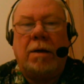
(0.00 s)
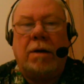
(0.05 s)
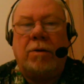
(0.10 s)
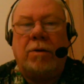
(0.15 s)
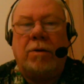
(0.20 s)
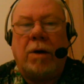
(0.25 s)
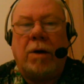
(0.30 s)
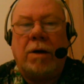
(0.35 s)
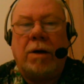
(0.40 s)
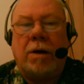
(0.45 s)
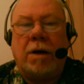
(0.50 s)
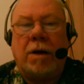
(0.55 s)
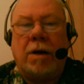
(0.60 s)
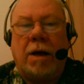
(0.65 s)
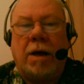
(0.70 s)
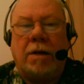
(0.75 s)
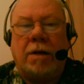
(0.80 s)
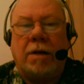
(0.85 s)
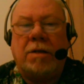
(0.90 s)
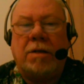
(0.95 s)
Drunken
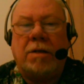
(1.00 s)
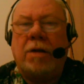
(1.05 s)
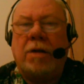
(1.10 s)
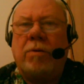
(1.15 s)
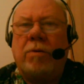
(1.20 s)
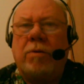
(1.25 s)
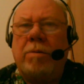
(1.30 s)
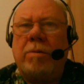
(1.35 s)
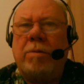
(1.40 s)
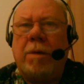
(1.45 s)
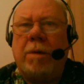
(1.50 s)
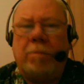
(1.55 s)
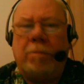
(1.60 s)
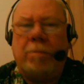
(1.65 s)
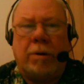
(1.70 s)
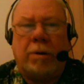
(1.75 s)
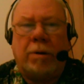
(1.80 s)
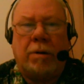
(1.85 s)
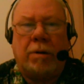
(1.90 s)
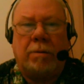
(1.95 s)
nights,
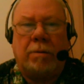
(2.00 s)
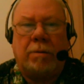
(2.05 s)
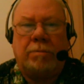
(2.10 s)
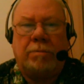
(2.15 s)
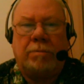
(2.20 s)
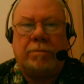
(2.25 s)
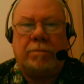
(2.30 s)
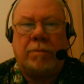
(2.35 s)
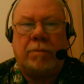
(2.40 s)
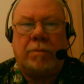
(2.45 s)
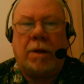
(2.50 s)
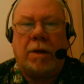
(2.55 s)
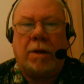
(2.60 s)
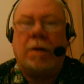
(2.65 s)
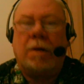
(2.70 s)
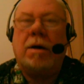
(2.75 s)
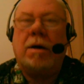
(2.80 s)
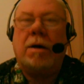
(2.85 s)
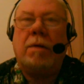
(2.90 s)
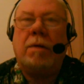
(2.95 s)
unremembered,
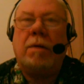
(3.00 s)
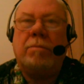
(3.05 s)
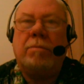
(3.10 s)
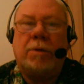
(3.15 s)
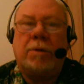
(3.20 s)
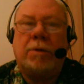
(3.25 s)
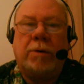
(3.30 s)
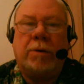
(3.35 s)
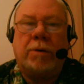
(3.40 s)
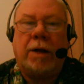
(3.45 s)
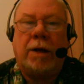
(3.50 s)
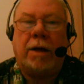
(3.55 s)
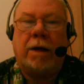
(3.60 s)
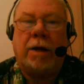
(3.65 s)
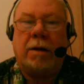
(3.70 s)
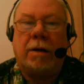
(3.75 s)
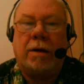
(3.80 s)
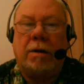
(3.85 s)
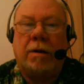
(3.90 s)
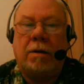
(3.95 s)
come to an
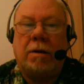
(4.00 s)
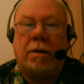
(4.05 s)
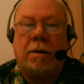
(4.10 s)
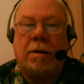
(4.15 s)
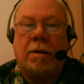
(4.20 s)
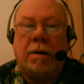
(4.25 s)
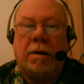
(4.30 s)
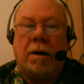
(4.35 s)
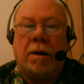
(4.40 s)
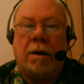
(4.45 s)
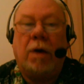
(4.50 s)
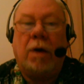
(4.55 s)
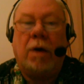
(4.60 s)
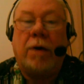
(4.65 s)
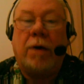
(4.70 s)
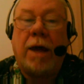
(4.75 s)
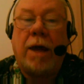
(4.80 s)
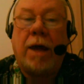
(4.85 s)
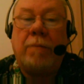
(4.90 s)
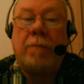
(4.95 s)
end, uh,
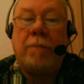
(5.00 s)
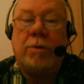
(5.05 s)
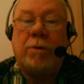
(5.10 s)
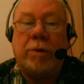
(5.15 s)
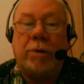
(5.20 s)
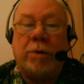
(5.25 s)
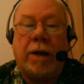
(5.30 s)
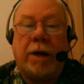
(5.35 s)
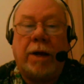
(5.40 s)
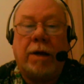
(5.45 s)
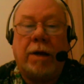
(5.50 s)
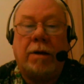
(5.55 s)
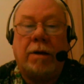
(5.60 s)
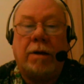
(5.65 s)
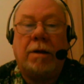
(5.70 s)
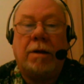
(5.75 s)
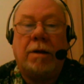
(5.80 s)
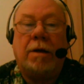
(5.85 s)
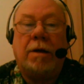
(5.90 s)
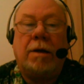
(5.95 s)
came to an end,
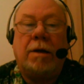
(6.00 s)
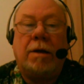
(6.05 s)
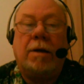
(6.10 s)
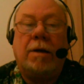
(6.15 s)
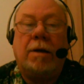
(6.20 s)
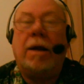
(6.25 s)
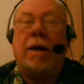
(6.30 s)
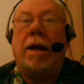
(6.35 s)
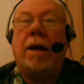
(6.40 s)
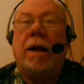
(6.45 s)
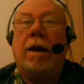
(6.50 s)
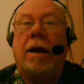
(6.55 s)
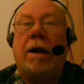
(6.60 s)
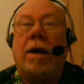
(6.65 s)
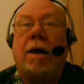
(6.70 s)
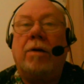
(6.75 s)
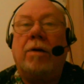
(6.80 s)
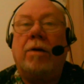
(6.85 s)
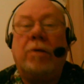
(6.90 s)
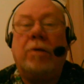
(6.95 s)

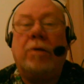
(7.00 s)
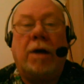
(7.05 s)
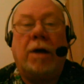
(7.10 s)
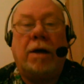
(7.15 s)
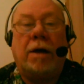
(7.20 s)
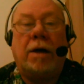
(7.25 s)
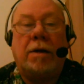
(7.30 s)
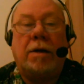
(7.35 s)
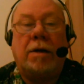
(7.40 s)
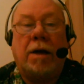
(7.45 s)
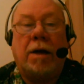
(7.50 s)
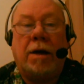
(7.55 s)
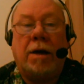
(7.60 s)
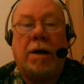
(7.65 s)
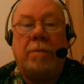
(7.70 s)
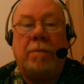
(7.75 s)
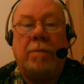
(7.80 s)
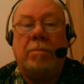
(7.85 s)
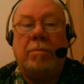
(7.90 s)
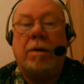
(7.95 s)
daylight or night
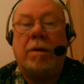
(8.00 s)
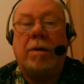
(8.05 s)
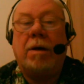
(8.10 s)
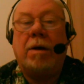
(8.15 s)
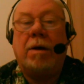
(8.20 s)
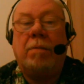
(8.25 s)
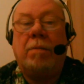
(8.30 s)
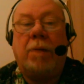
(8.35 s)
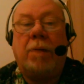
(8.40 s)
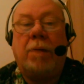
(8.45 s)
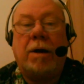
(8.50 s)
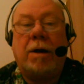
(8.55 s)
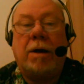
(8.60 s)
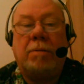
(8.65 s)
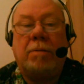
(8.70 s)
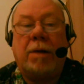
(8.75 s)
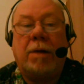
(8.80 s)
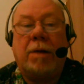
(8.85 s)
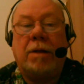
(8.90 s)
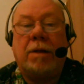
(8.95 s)
time, a body
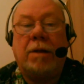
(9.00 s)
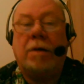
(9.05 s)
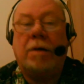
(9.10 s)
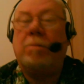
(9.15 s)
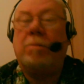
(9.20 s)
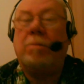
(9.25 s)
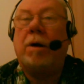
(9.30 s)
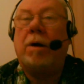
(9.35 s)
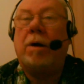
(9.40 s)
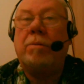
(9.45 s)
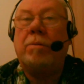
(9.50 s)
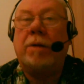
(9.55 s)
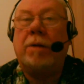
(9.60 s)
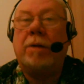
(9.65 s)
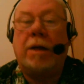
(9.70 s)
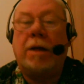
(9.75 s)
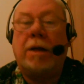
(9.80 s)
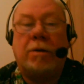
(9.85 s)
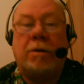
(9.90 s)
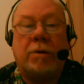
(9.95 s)
by the apartment
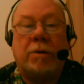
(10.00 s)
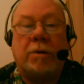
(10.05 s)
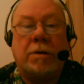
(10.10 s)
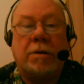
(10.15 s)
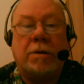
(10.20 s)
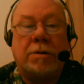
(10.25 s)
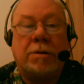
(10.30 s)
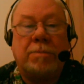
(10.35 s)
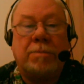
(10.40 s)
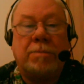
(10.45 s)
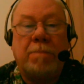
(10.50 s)
entrance,